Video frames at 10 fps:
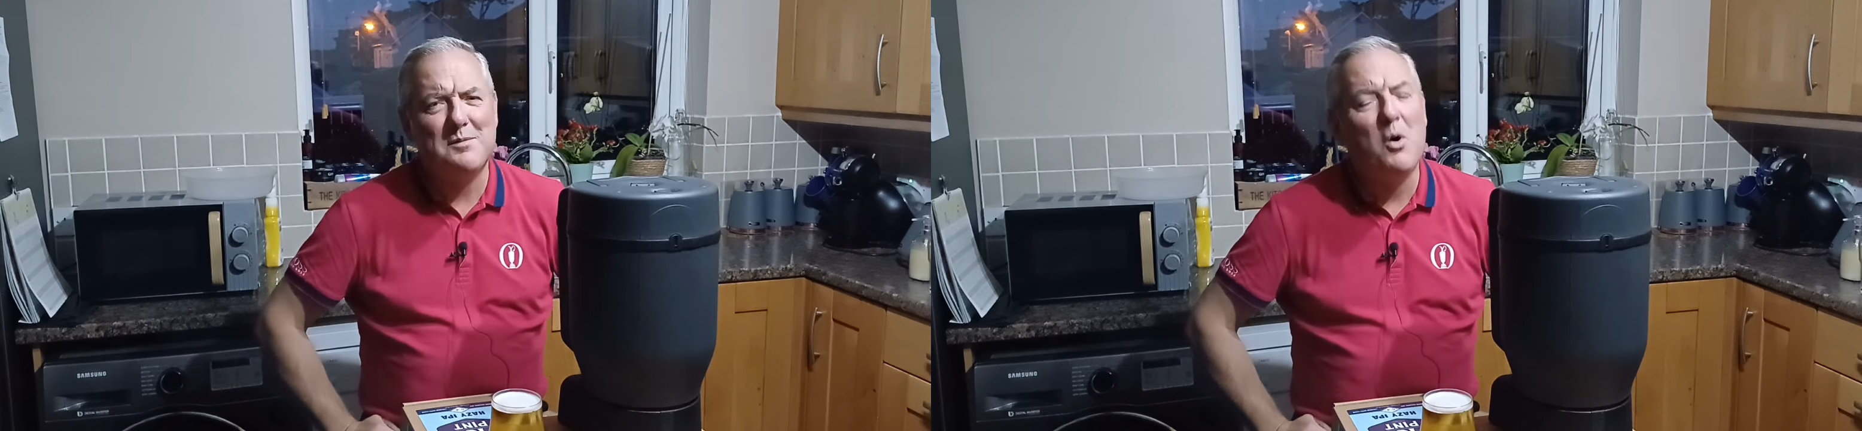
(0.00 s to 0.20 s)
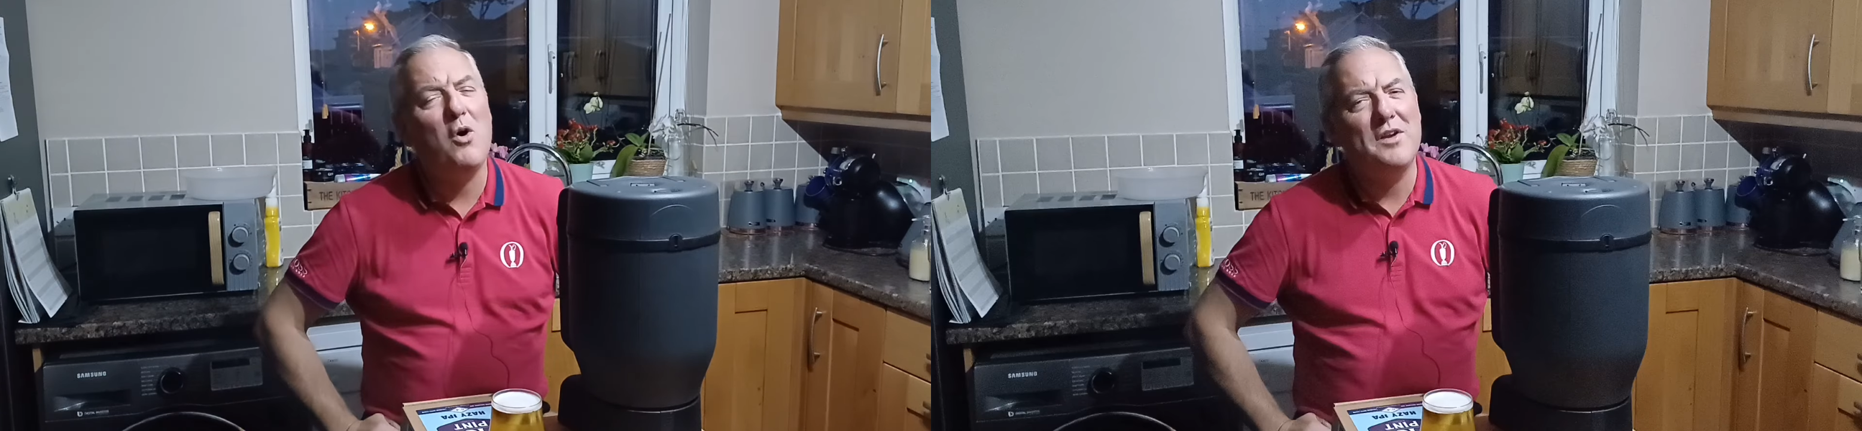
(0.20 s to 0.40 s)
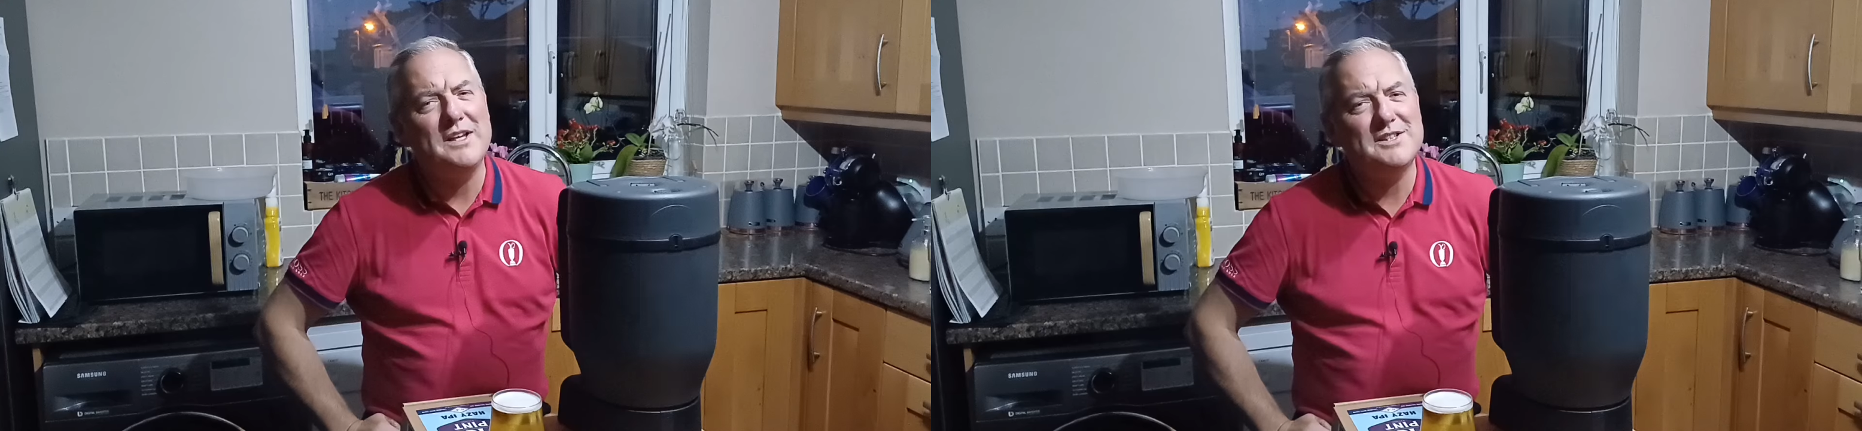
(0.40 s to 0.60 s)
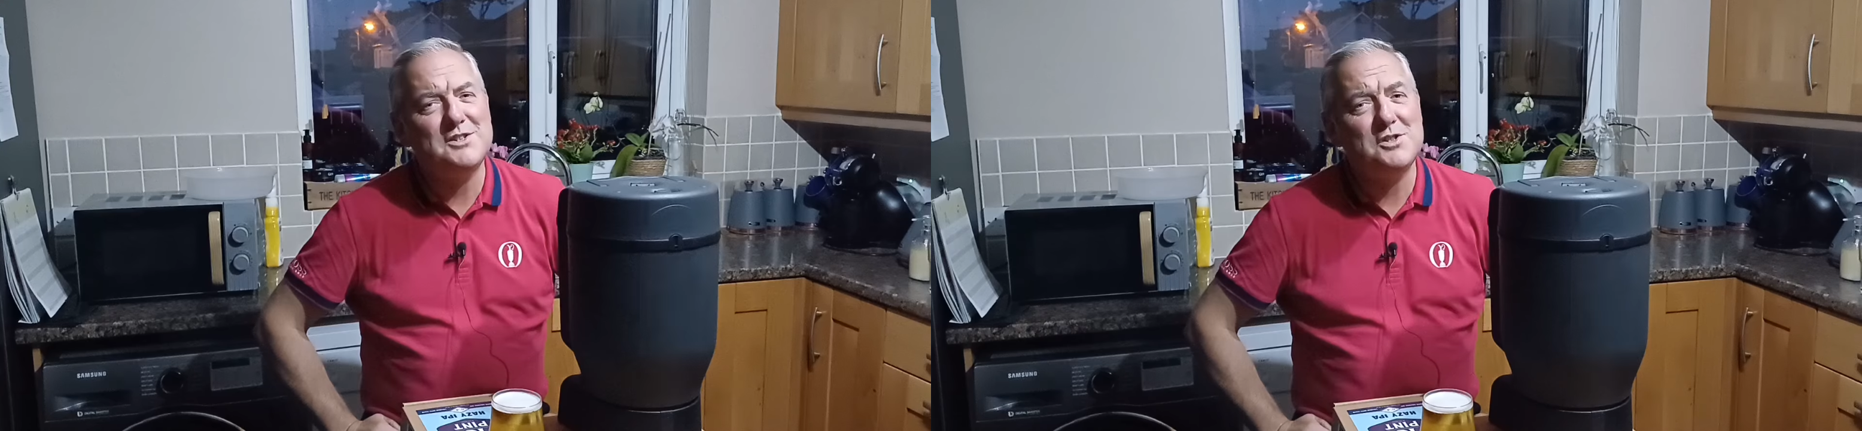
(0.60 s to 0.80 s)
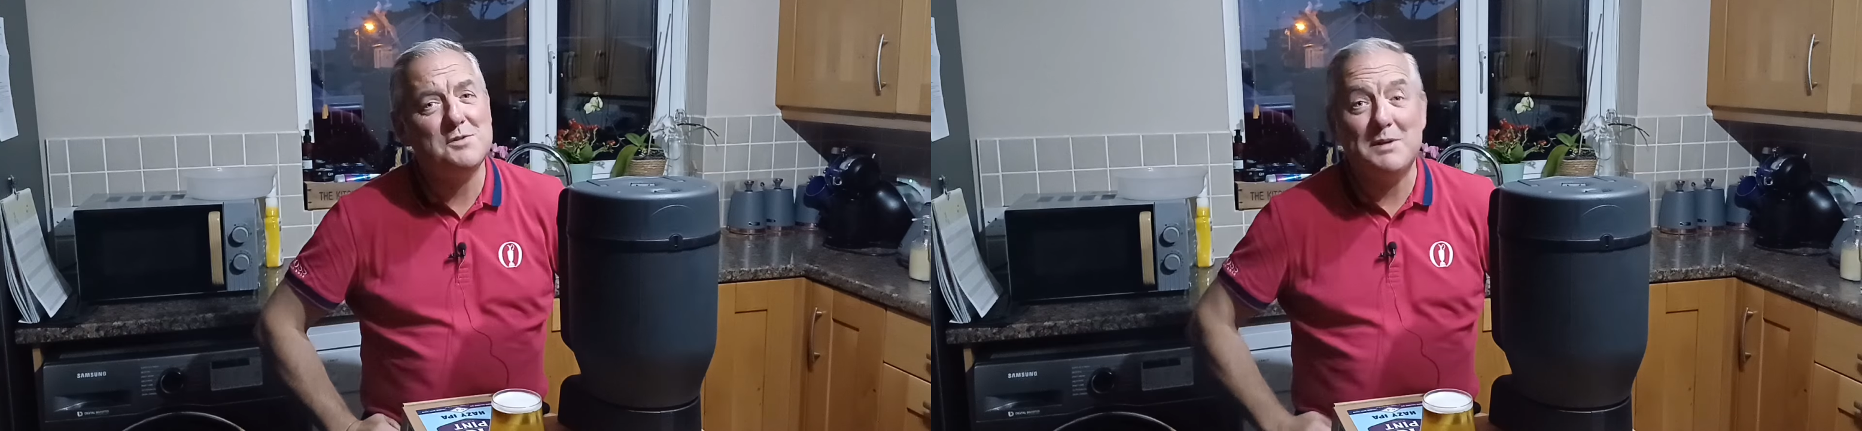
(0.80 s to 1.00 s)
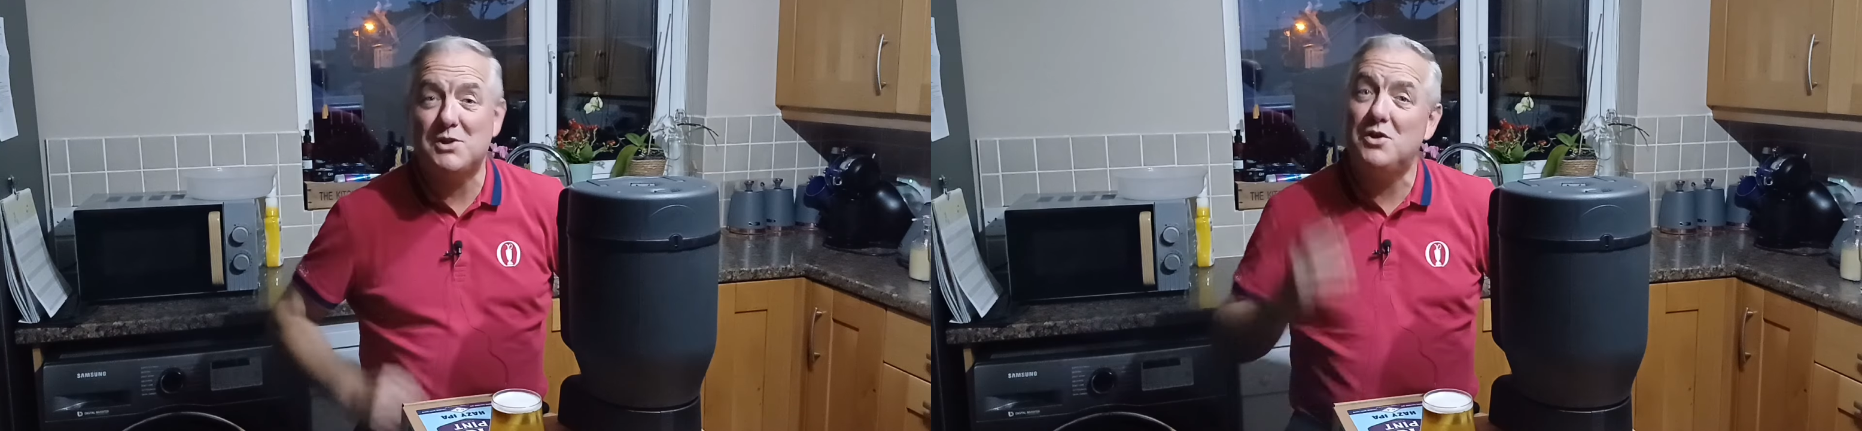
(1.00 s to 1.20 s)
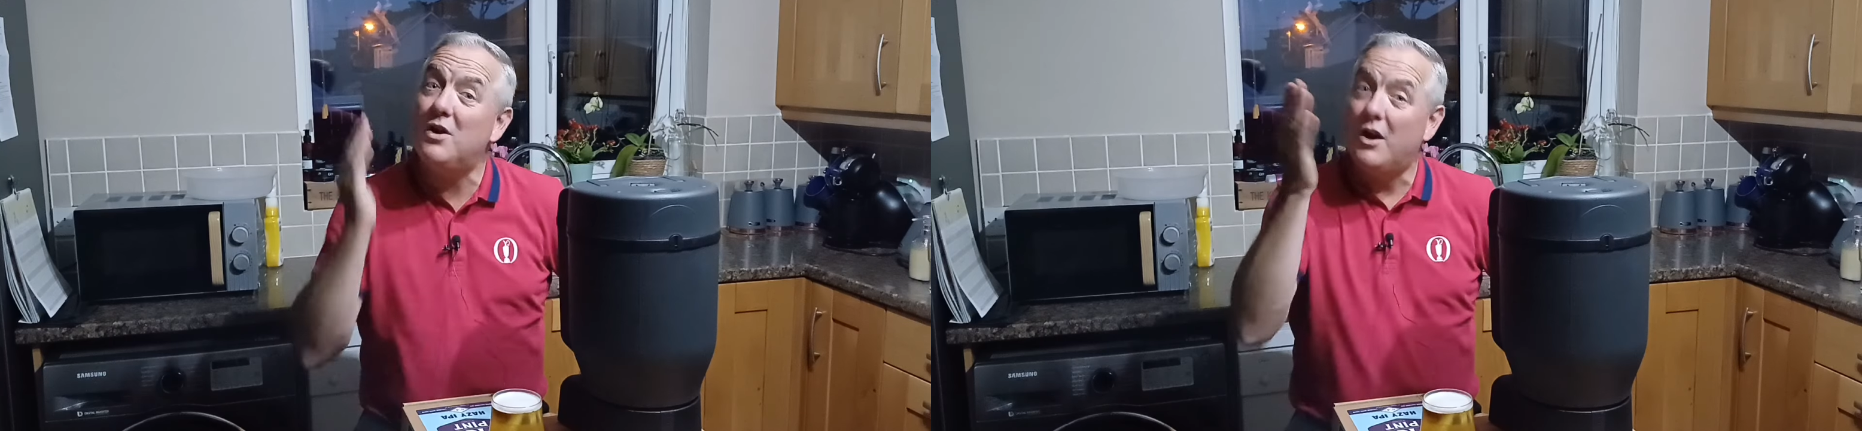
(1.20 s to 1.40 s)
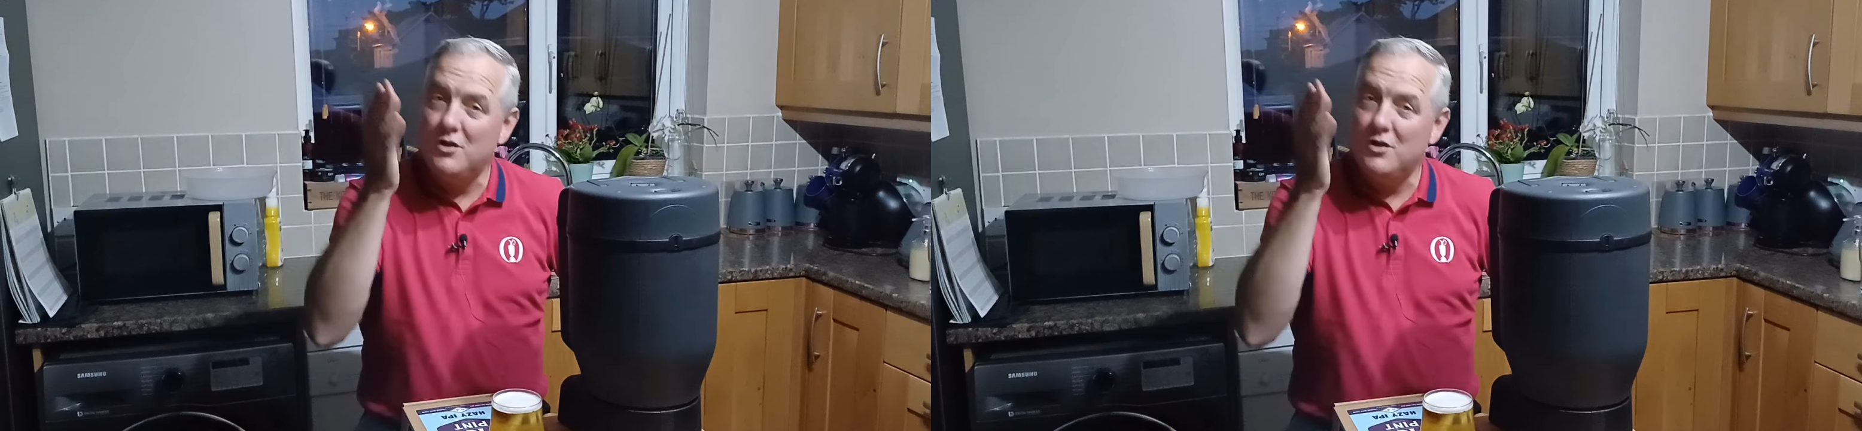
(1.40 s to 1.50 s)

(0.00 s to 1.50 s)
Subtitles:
on is to just make sure